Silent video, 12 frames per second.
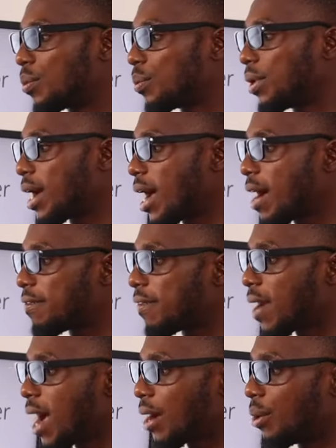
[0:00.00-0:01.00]
We have
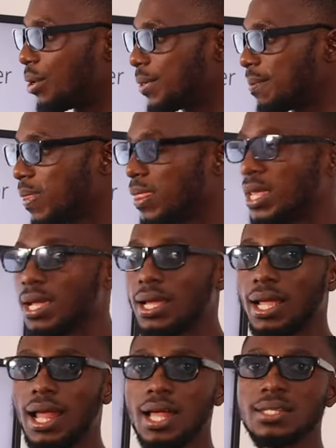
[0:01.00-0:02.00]
argon,
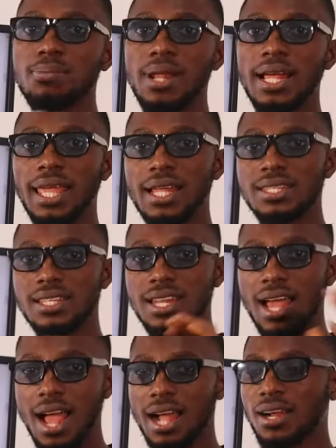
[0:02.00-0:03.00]
gas blanket
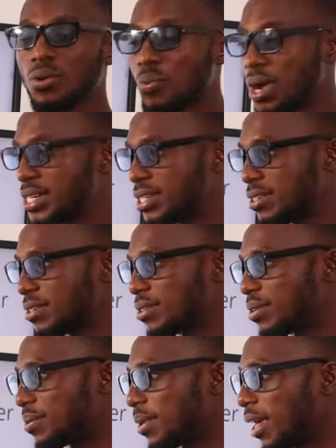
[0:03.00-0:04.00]
in hack wedding.
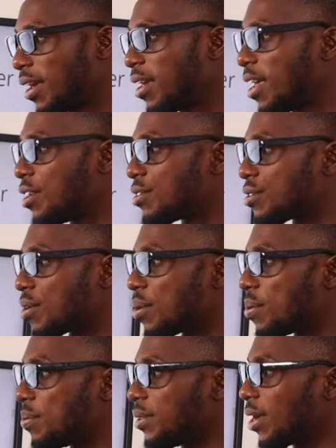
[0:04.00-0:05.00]
Okay,
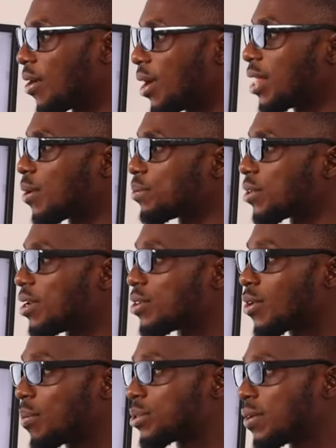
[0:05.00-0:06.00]
so the correct option
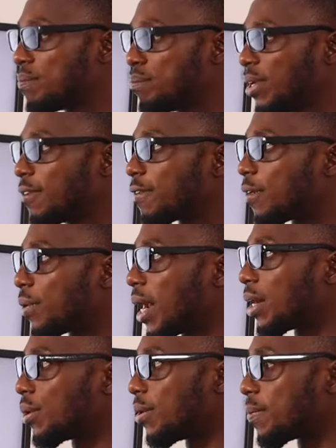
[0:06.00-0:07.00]
is option B for
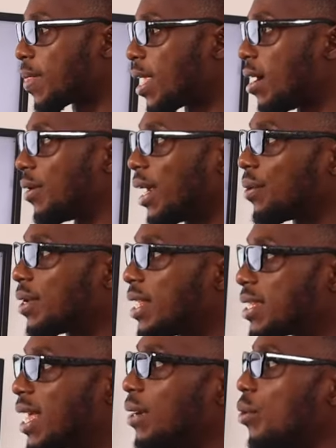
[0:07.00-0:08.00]
radon. Radon
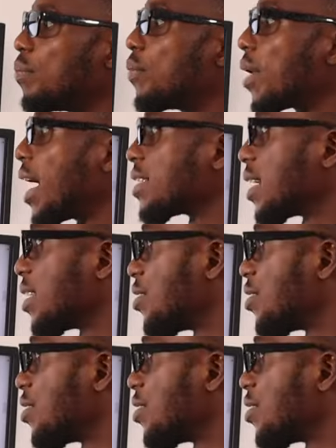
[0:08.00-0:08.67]
is that noble gas that